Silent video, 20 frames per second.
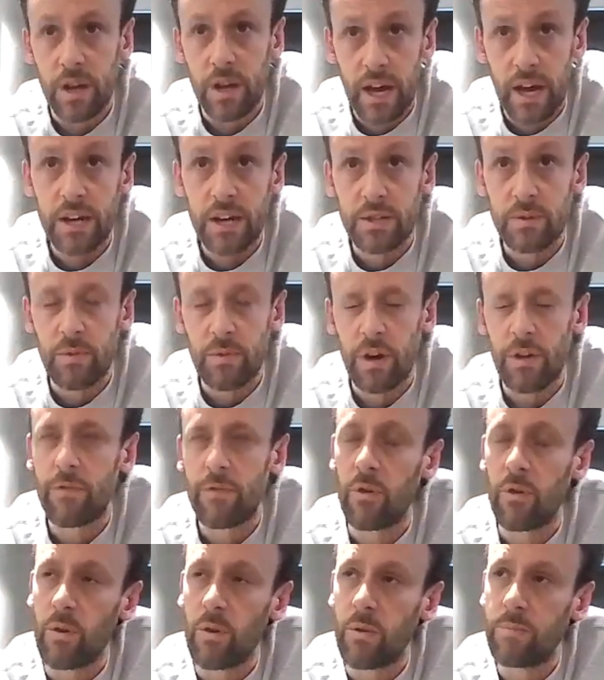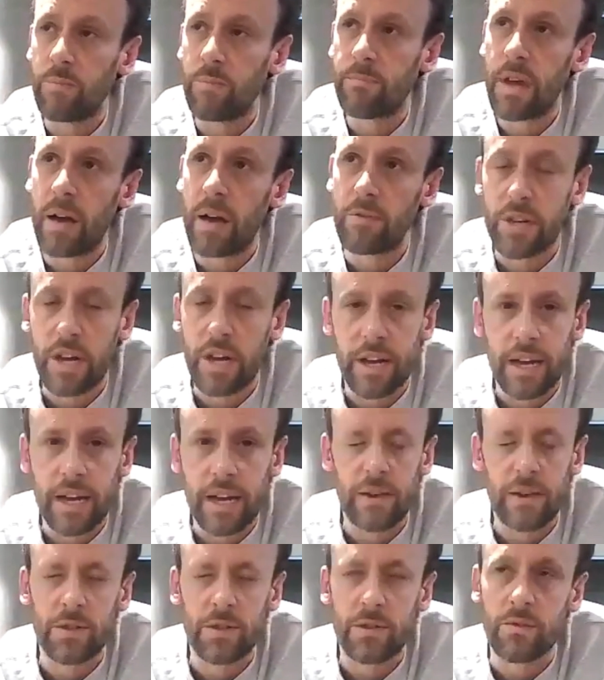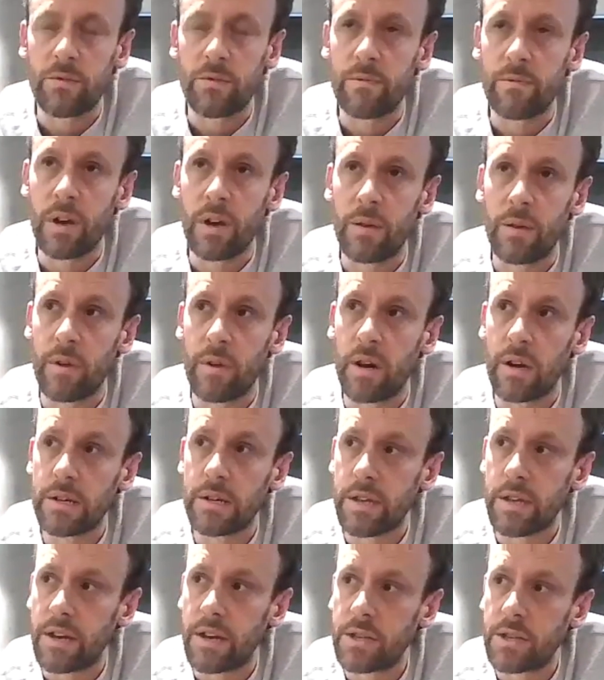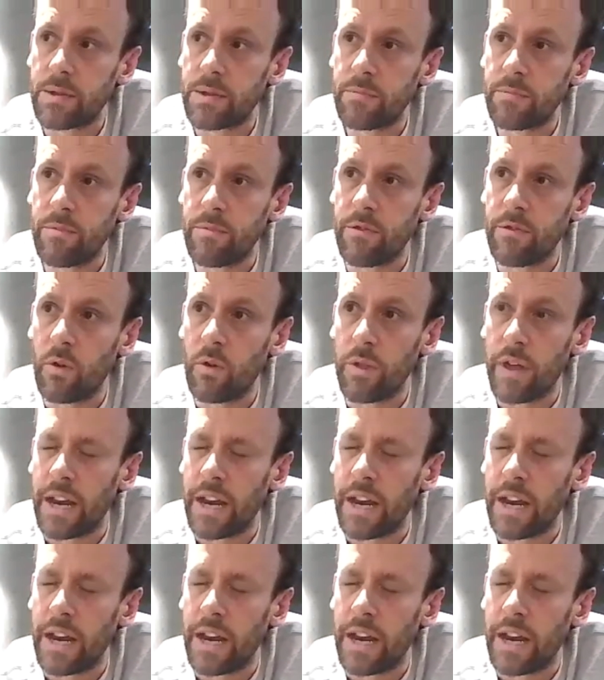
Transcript: I actually worked for Hampshire County Council architects before